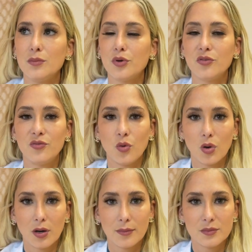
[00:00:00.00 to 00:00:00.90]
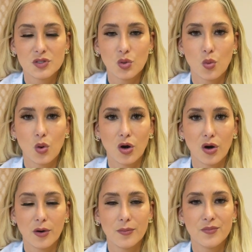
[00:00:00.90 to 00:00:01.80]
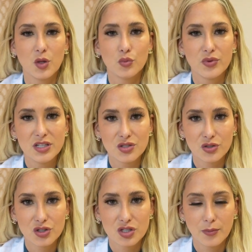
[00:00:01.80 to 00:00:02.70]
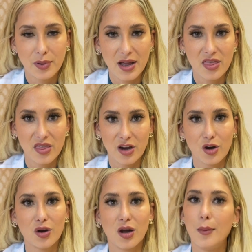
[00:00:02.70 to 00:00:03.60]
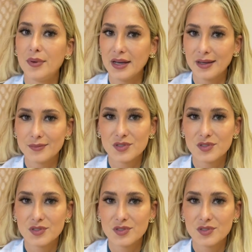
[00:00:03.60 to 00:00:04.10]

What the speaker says: performed or researched by their company.